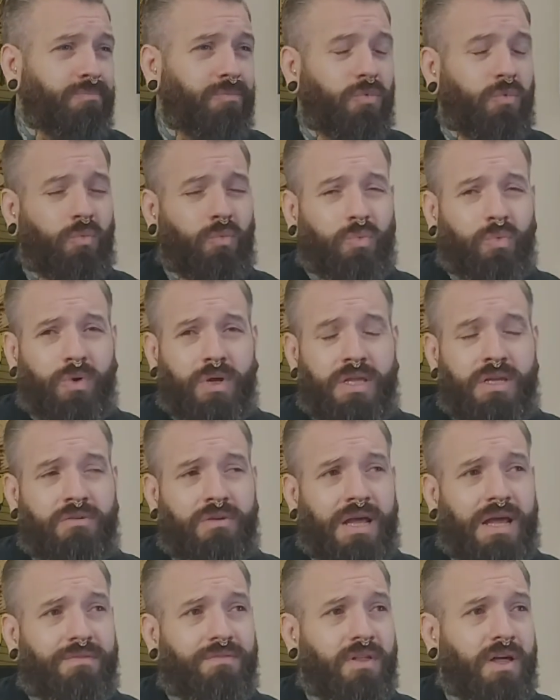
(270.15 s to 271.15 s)
really don't have a
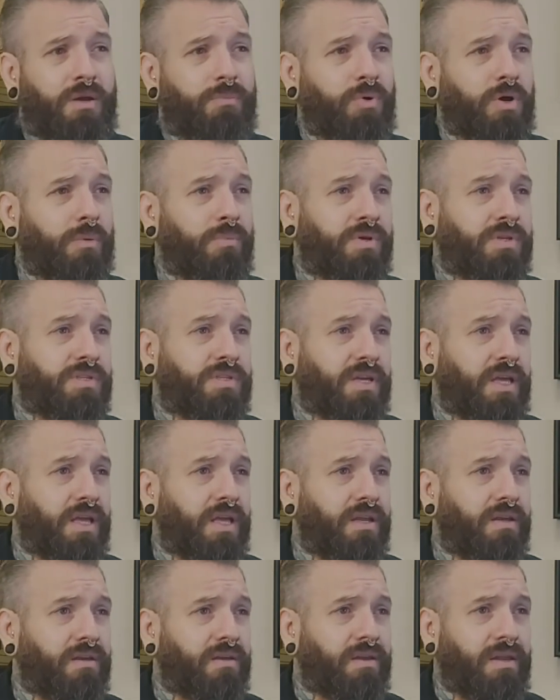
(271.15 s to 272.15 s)
lot of purpose
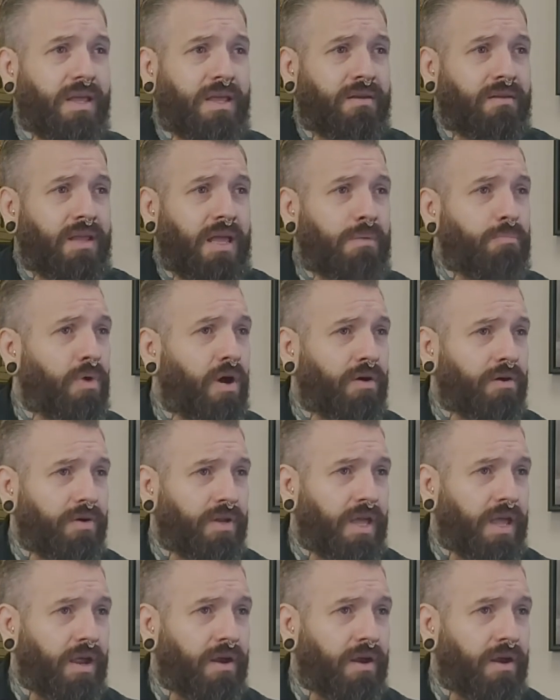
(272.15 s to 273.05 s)
in modern care.